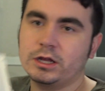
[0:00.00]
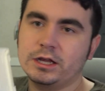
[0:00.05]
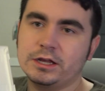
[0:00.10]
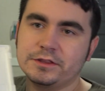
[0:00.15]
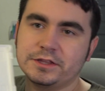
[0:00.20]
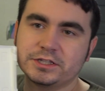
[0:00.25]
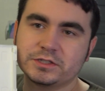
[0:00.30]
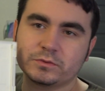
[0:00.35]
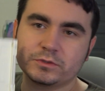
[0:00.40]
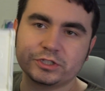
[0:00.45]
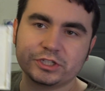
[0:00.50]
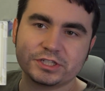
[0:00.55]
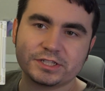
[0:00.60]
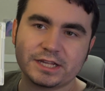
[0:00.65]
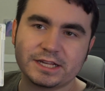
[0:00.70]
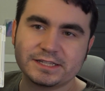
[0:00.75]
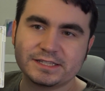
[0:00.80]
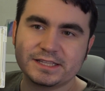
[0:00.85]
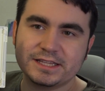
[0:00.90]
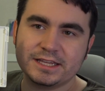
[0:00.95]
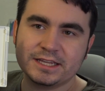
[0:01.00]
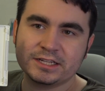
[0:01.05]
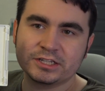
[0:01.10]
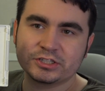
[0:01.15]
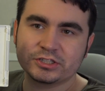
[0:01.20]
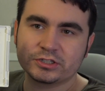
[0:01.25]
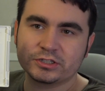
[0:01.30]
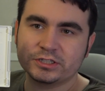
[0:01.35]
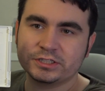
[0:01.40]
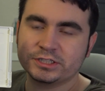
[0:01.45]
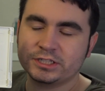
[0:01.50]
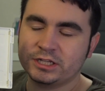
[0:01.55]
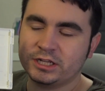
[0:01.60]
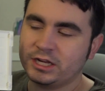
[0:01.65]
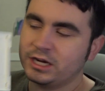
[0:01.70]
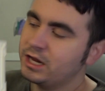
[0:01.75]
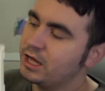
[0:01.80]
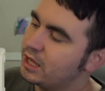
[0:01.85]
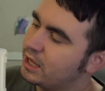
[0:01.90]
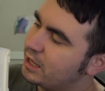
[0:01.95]
This one just has the inserts in
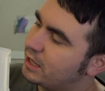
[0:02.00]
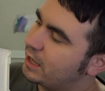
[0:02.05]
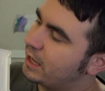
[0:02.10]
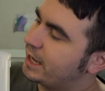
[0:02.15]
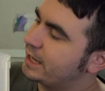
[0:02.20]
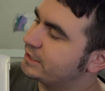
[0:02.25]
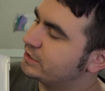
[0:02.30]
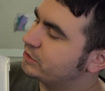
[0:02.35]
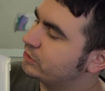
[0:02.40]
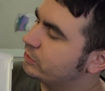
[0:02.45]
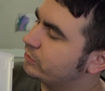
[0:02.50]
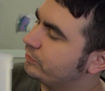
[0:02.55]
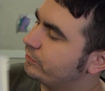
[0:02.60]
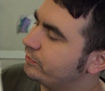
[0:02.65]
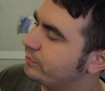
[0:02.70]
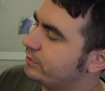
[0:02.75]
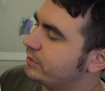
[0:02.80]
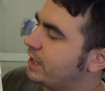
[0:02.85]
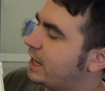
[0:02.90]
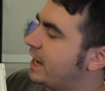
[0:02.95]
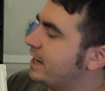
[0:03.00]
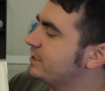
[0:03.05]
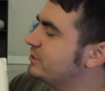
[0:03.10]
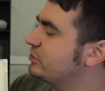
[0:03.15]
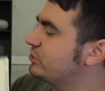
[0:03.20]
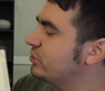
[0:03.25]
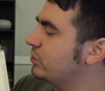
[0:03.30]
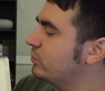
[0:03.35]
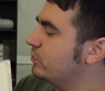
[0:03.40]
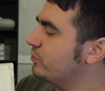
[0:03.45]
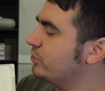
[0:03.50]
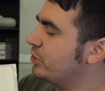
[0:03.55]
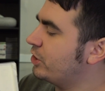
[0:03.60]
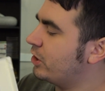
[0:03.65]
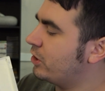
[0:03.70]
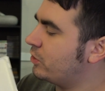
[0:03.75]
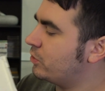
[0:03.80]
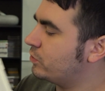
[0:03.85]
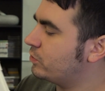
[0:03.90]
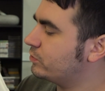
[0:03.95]
it. I don't
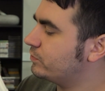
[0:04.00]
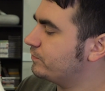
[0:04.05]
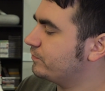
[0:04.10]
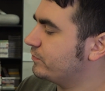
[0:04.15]
know...